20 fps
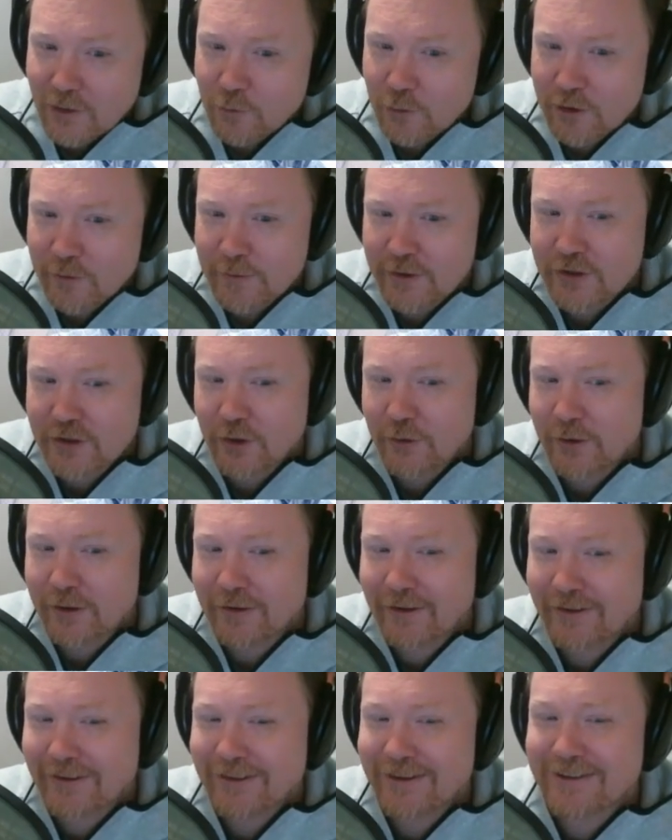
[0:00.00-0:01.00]
with me showing
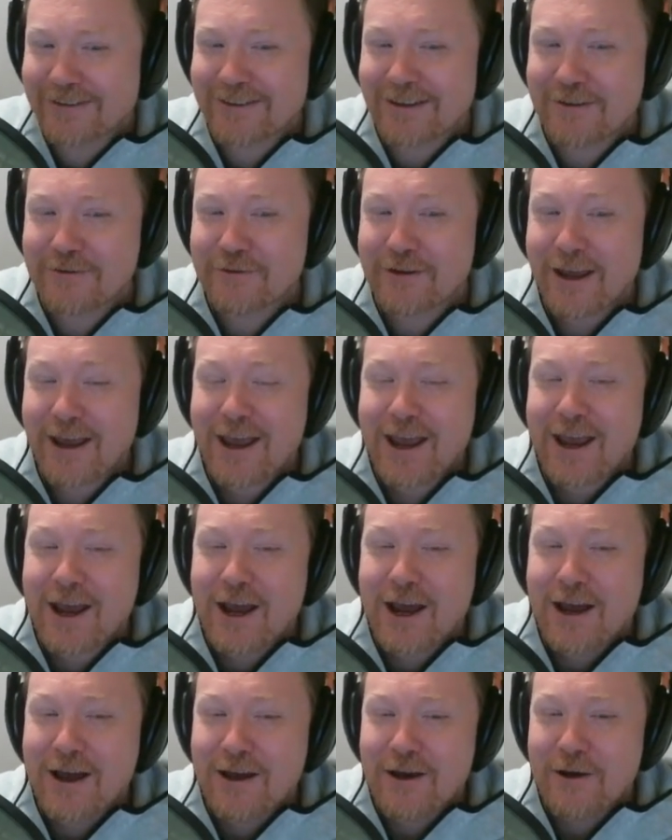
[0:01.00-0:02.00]
you this stuff.
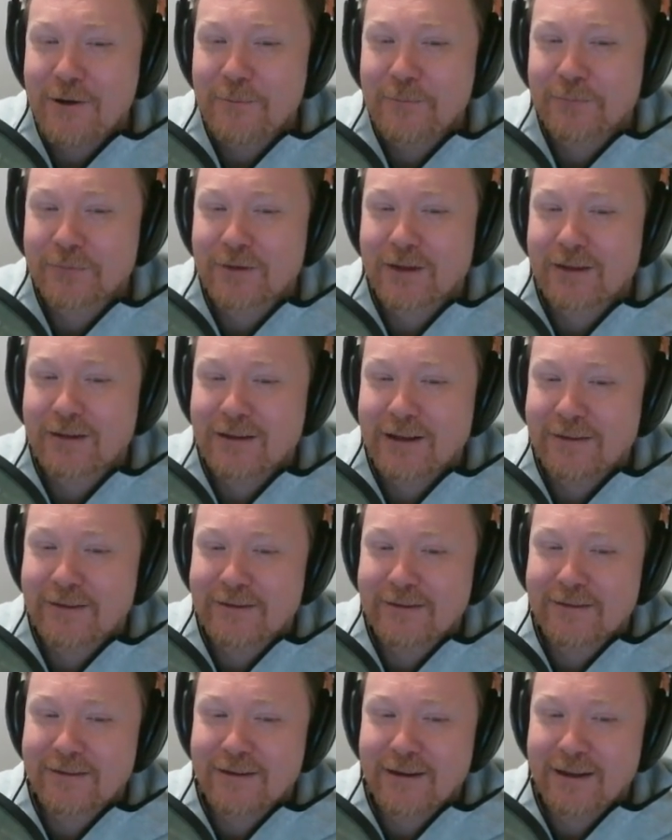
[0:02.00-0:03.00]

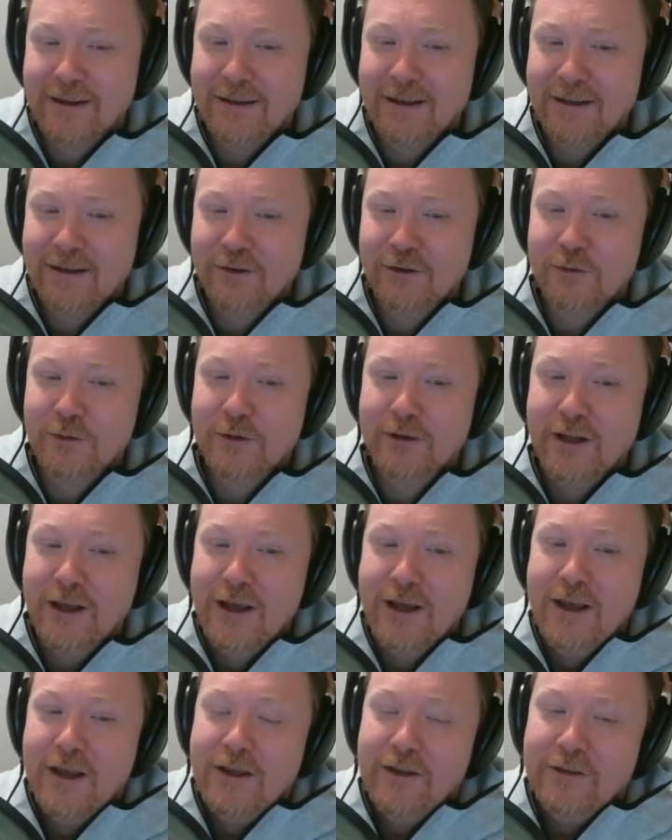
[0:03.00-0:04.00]
Let's get into it.
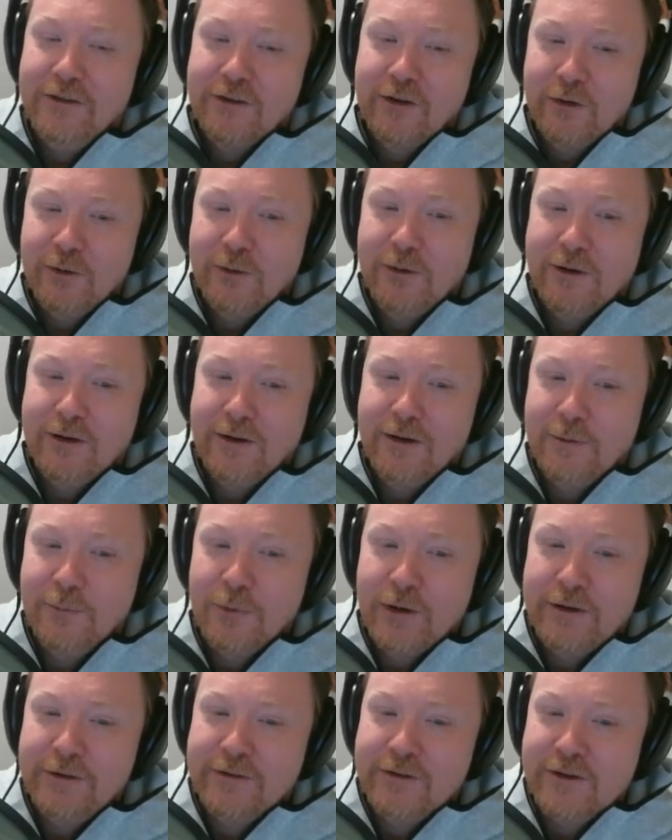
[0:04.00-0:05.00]
So
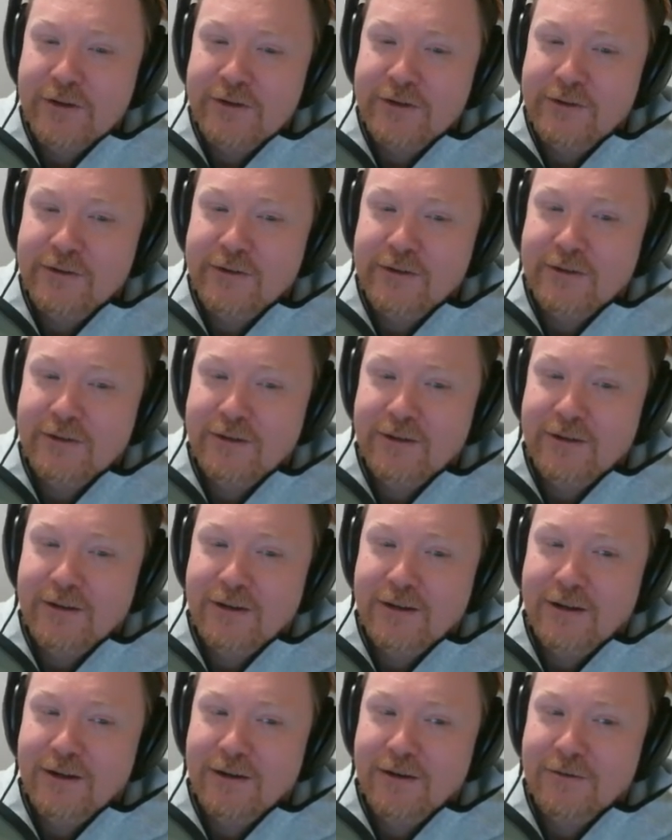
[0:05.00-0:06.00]
brain surgeons,
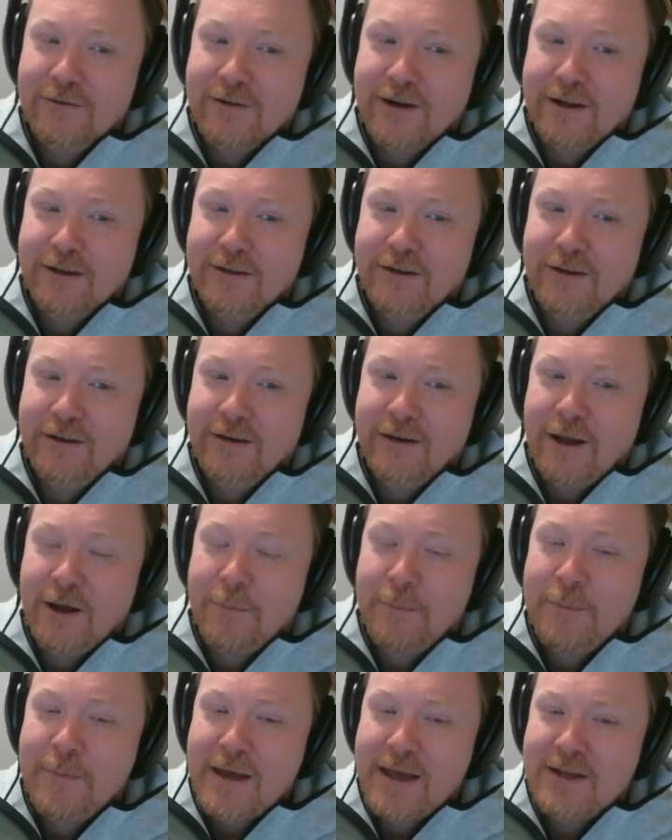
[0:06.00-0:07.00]
right?
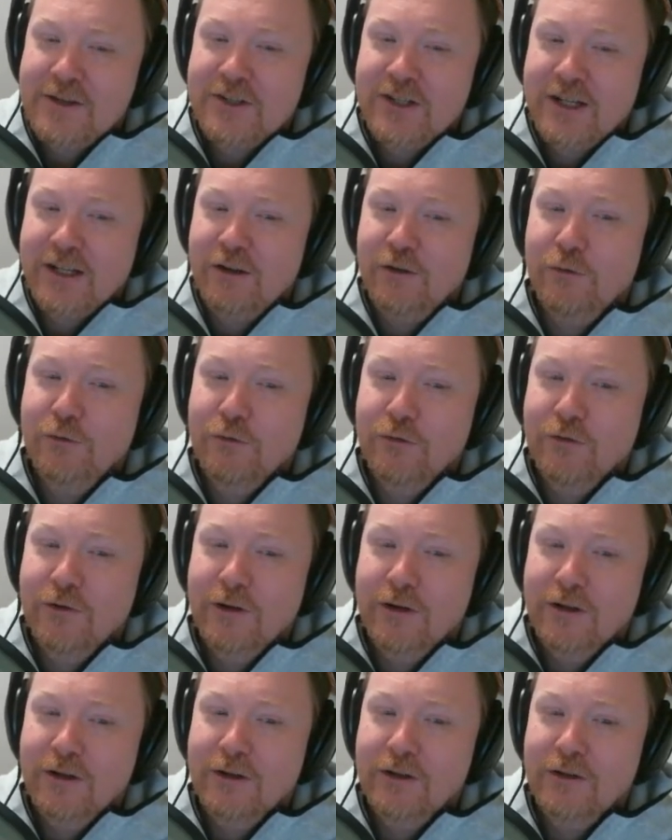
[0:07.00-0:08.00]
Imagine if
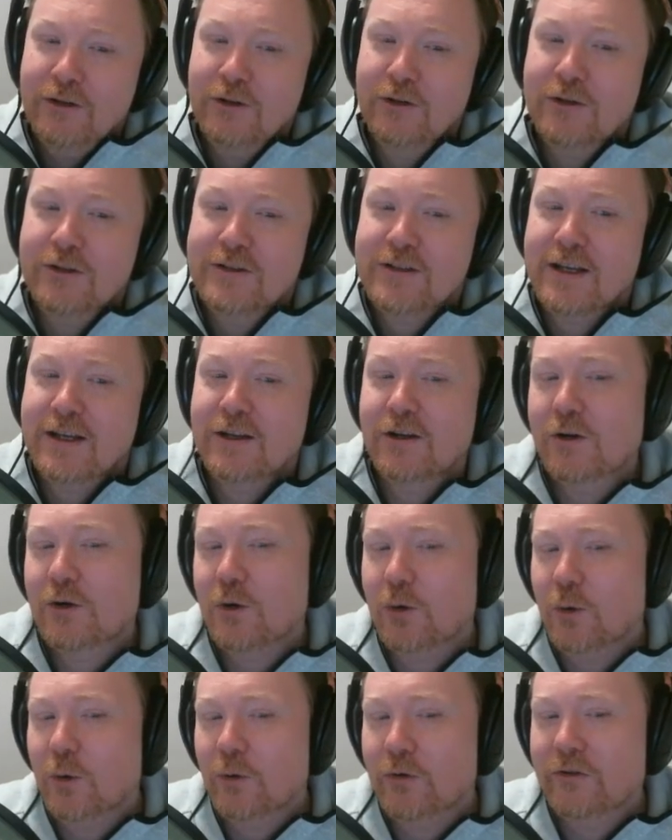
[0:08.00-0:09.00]
you could take a
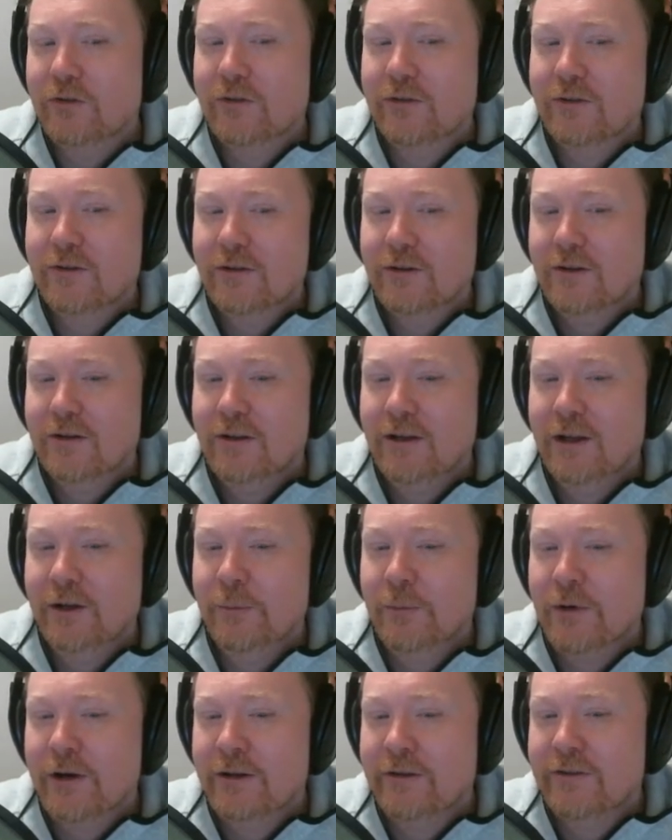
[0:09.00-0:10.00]
course
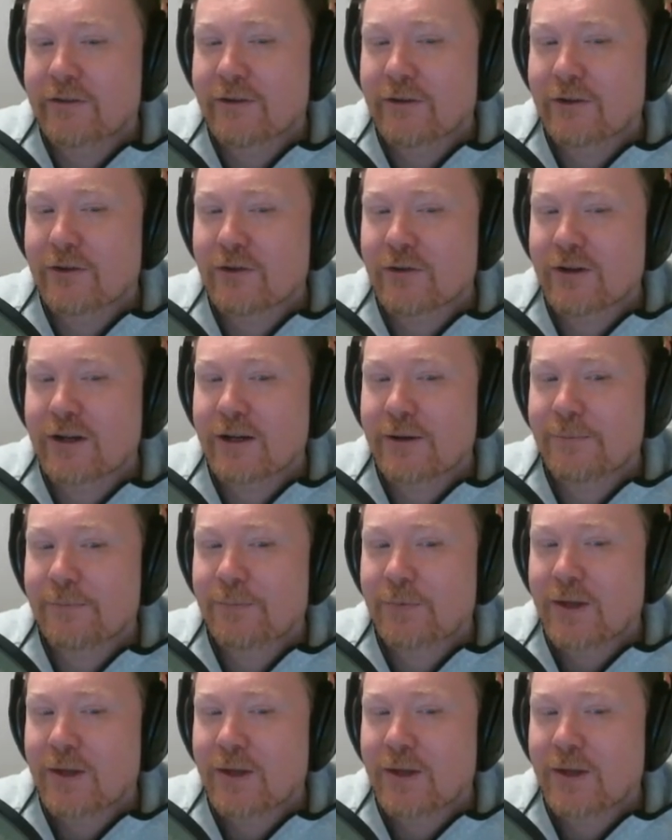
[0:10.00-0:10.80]
in brain surgery